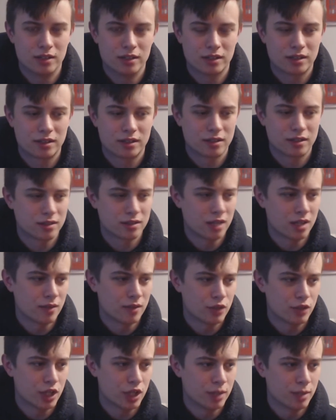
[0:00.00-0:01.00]
It's kind of
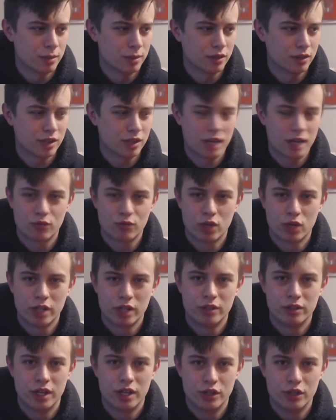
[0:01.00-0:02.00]
a shame because I've
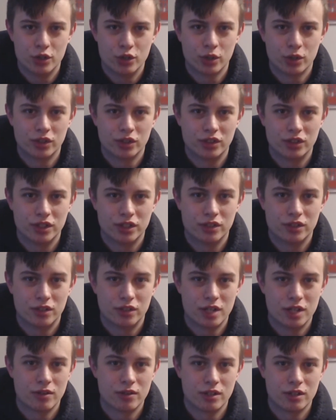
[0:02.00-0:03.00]
really enjoyed this
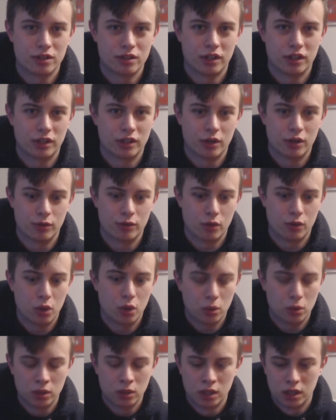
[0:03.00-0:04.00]
series, like,
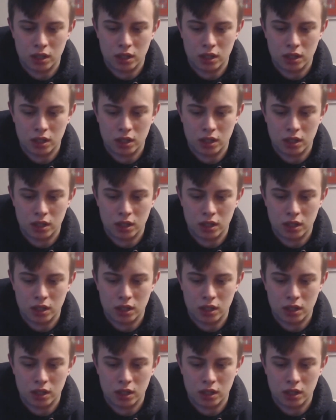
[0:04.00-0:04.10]
overall.